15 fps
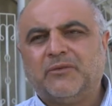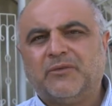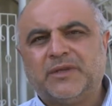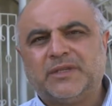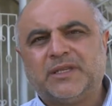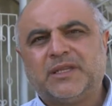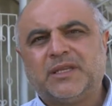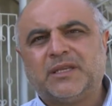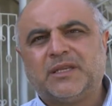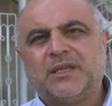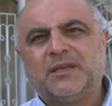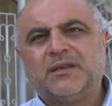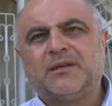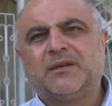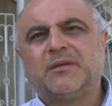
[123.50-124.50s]
visiting
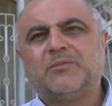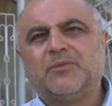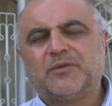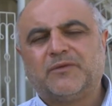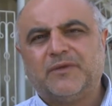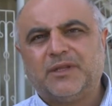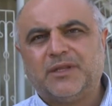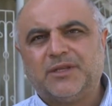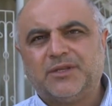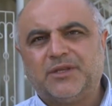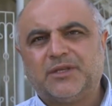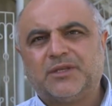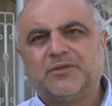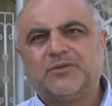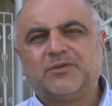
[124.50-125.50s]
in remote
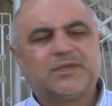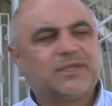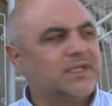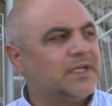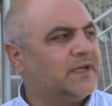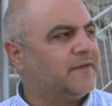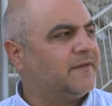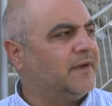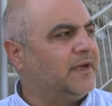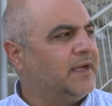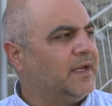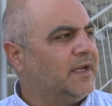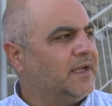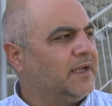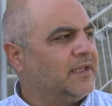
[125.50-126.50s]
villages to serve
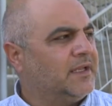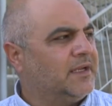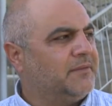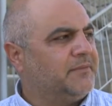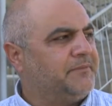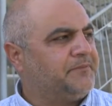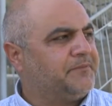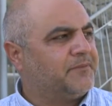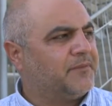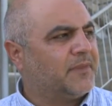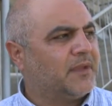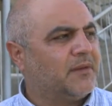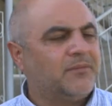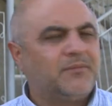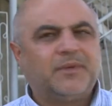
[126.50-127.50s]
the
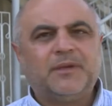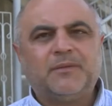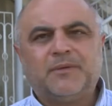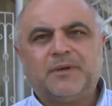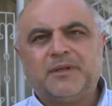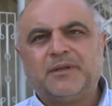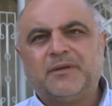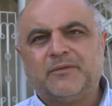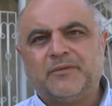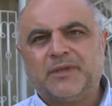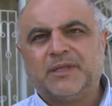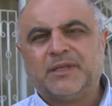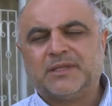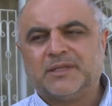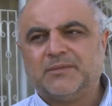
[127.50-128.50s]
people with
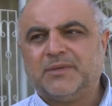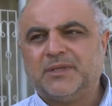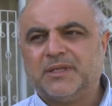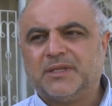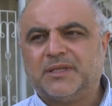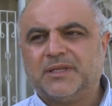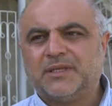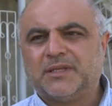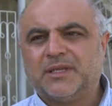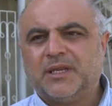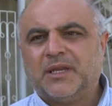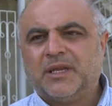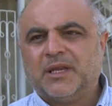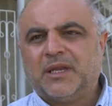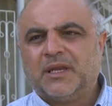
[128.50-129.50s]
disabilities.
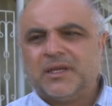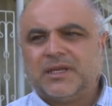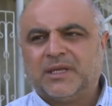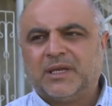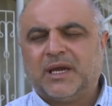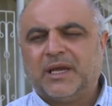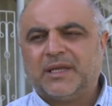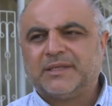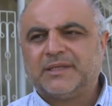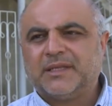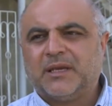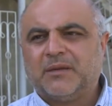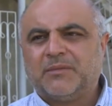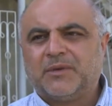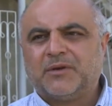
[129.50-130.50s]
The highest
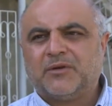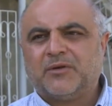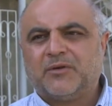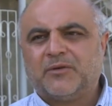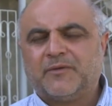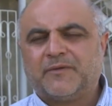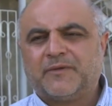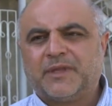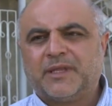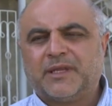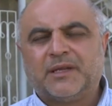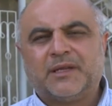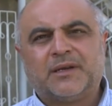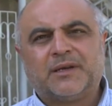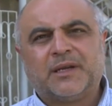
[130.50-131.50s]
number of
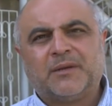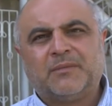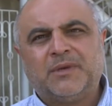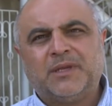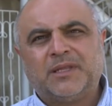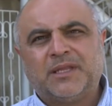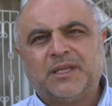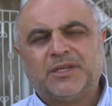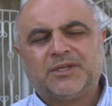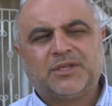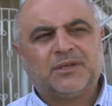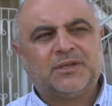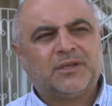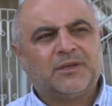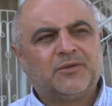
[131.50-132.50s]
the
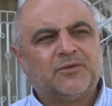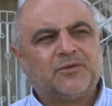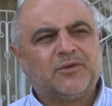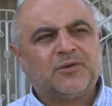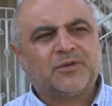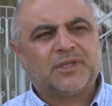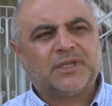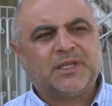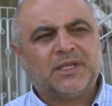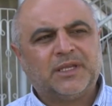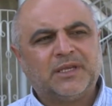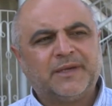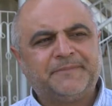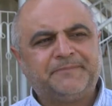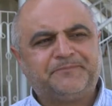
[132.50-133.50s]
rehabilitation who got
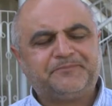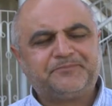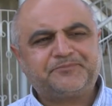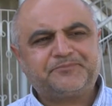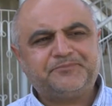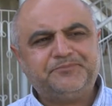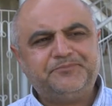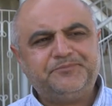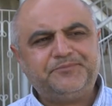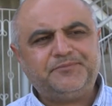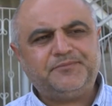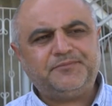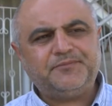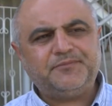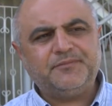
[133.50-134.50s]
here
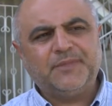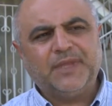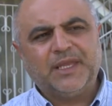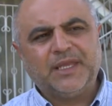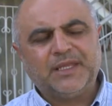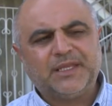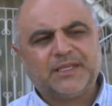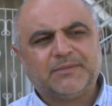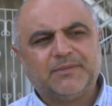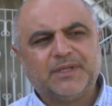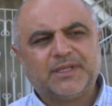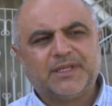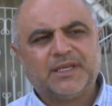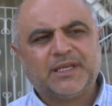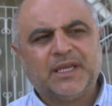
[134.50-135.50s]
in this
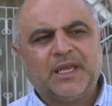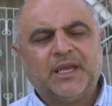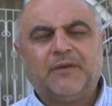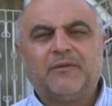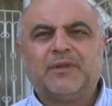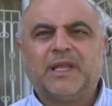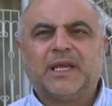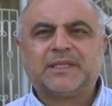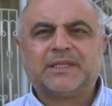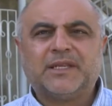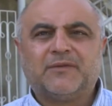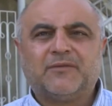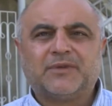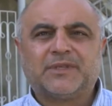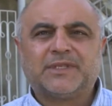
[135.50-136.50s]
building last year was